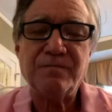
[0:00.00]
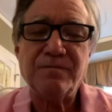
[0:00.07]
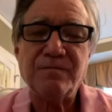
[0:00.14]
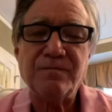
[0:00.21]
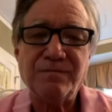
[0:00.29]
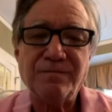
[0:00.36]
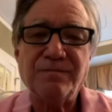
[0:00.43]

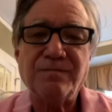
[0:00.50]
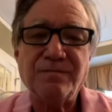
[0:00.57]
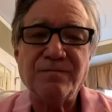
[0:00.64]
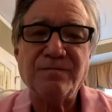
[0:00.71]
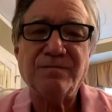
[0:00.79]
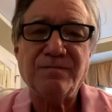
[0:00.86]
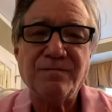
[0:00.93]

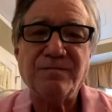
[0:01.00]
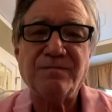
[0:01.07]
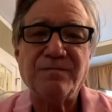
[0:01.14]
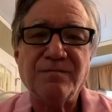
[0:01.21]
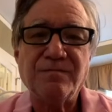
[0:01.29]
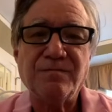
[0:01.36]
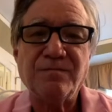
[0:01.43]

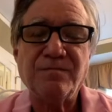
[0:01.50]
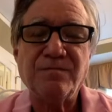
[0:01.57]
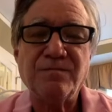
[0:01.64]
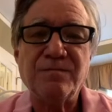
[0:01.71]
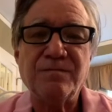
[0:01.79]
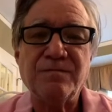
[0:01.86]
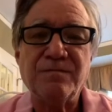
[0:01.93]

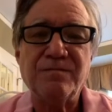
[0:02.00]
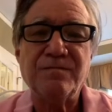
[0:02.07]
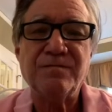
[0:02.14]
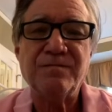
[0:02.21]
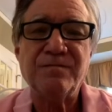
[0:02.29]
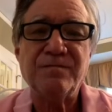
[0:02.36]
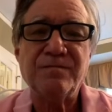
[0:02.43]

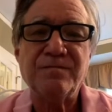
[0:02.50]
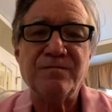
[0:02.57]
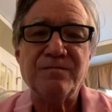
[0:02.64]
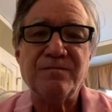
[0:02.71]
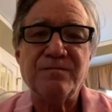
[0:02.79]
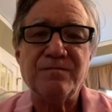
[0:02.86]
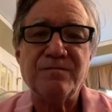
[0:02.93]

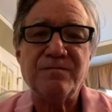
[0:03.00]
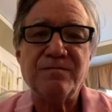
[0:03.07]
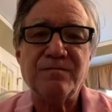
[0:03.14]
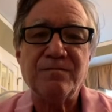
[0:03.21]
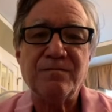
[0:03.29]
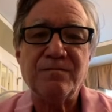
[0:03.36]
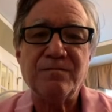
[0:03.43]

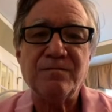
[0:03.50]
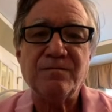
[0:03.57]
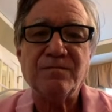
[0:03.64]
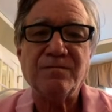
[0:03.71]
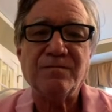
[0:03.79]
No words are spoken by the person on screen.